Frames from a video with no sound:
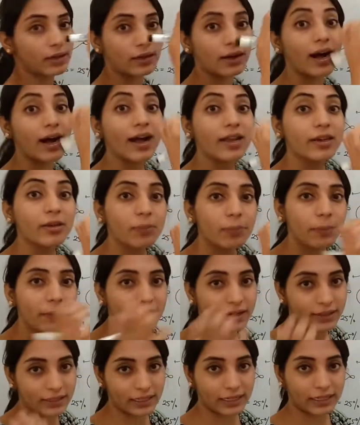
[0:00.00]

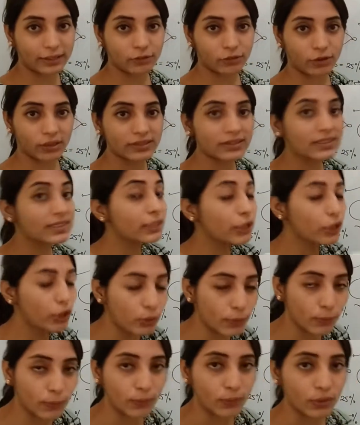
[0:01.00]
unpaired electrons.
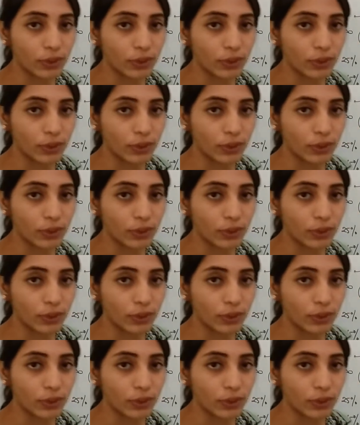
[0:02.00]
No.